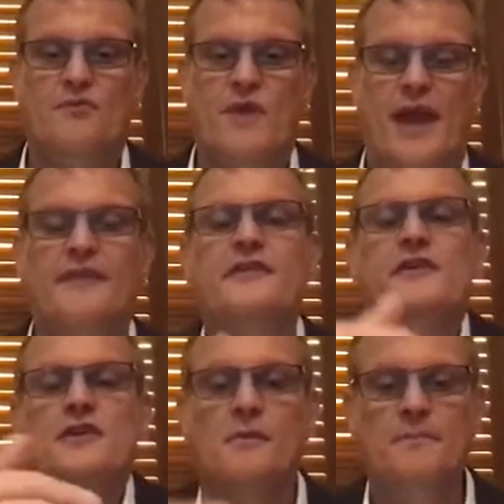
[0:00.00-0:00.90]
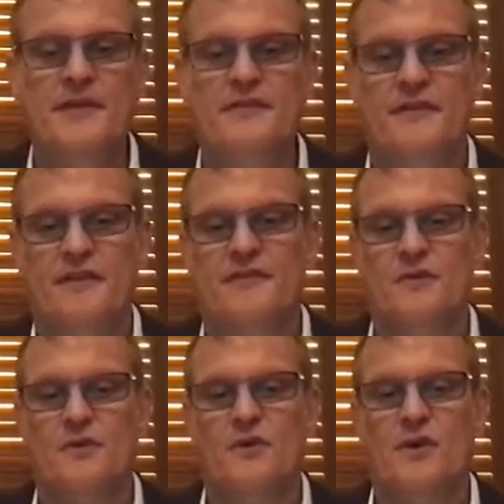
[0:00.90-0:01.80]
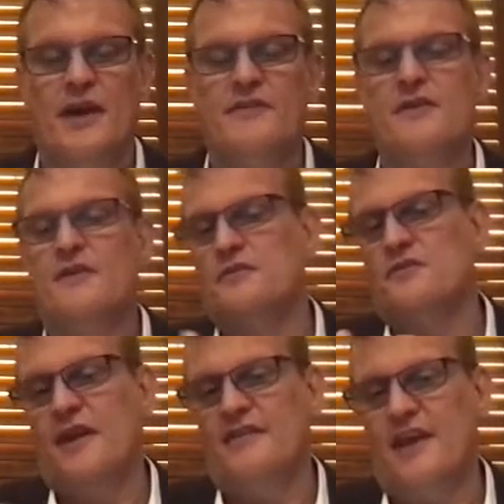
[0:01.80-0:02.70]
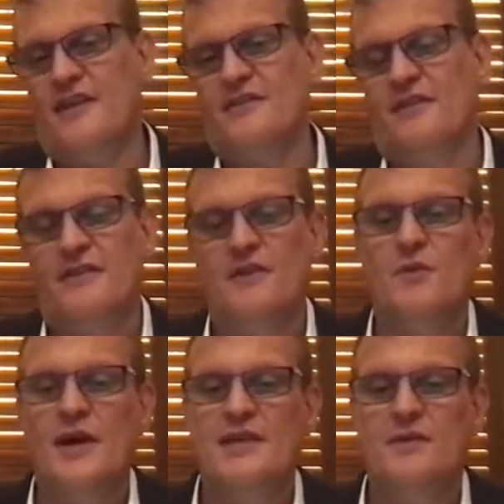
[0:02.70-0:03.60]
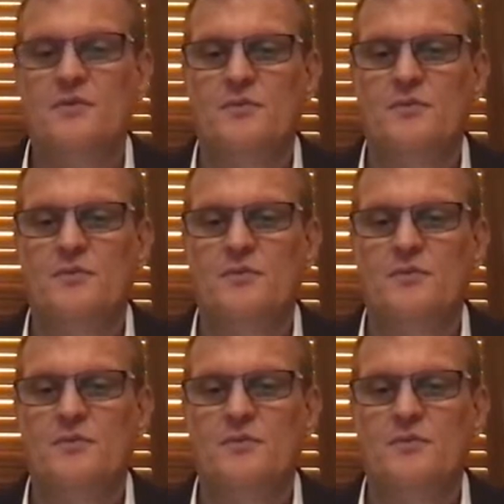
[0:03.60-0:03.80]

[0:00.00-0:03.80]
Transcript: execute on business or, or execute on transactions in a way that